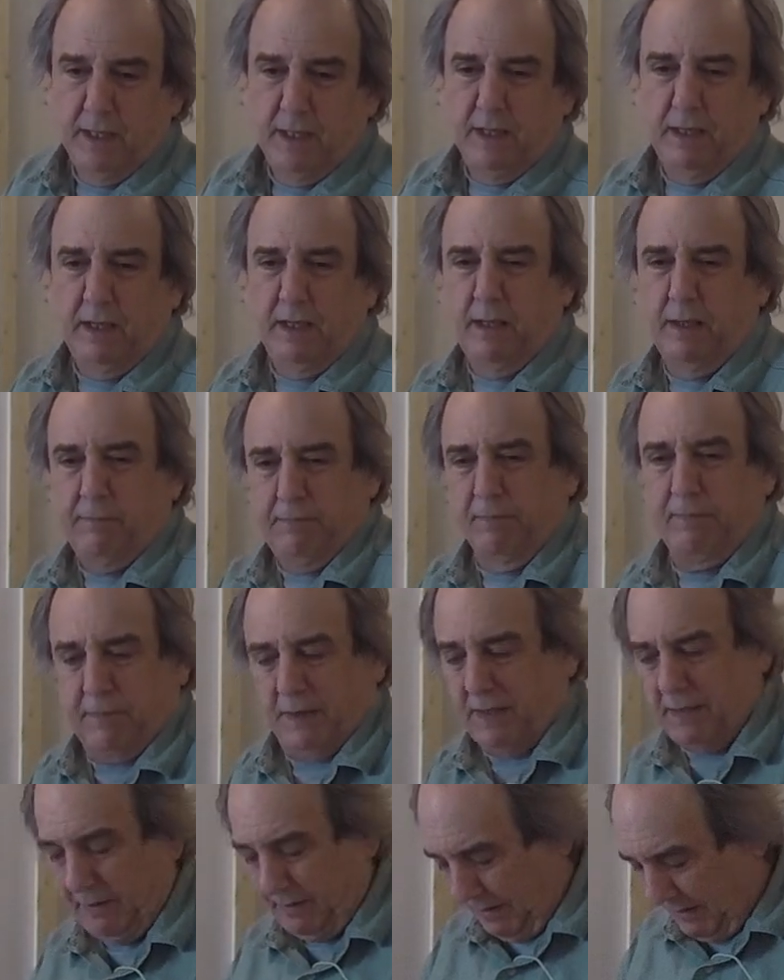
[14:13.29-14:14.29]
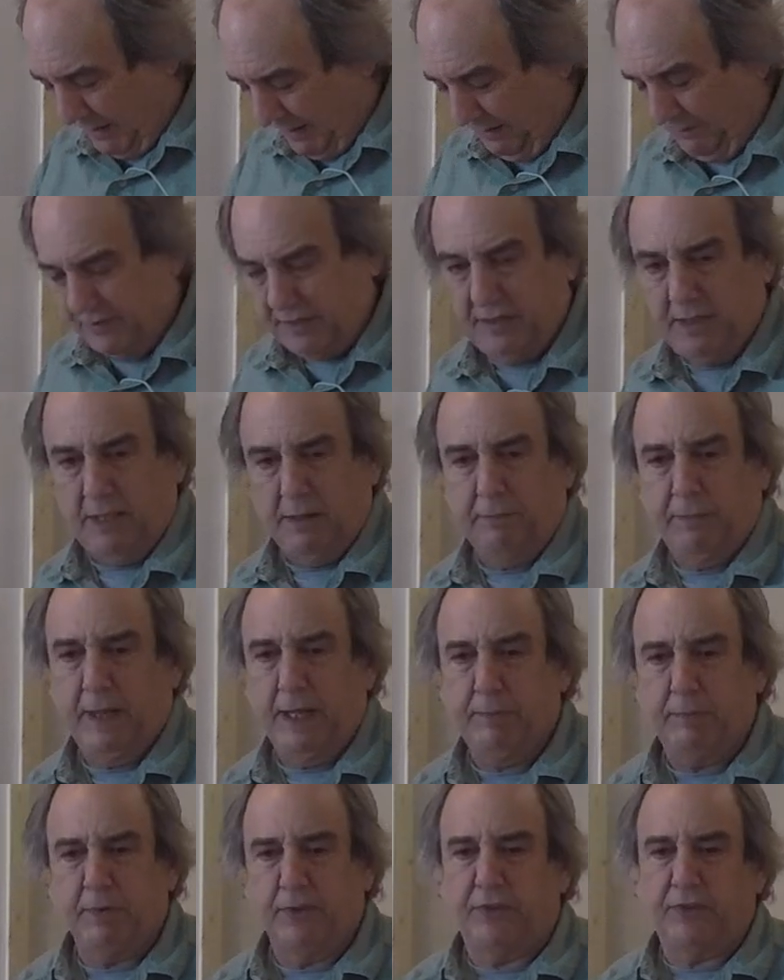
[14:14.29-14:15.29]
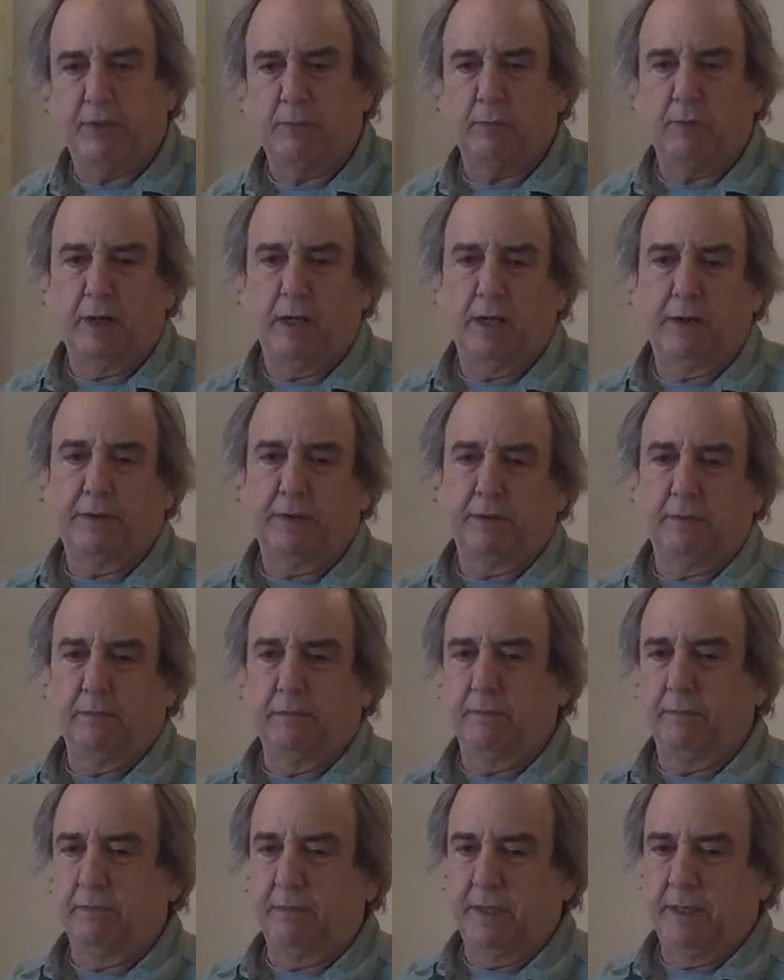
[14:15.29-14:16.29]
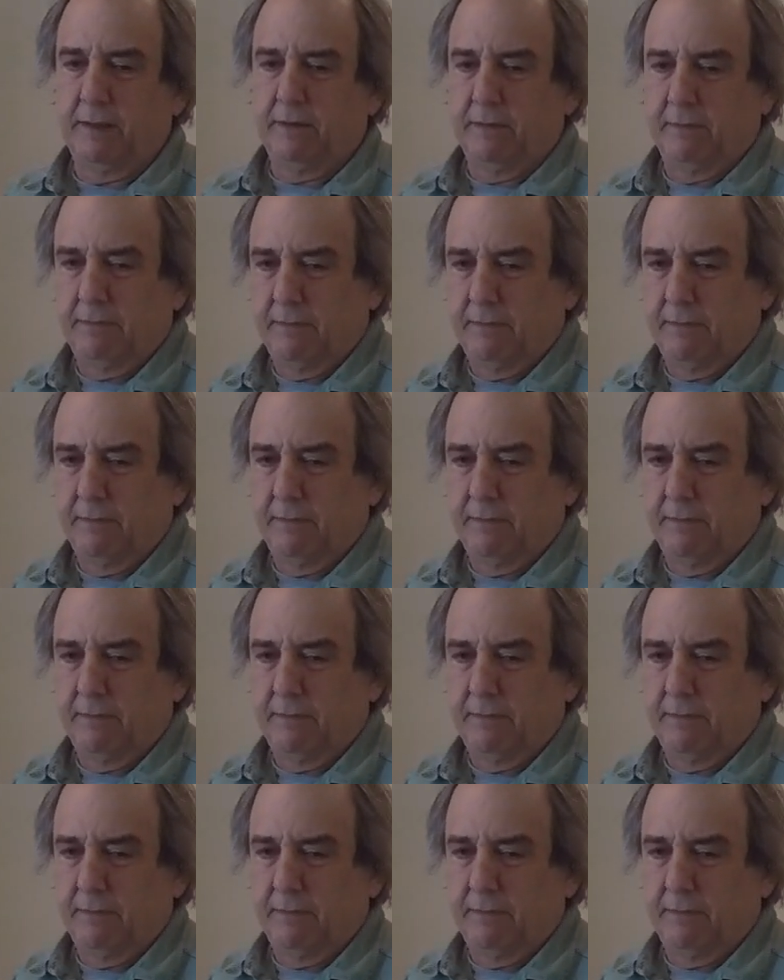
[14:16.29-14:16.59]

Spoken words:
I've seen a paper somewhere that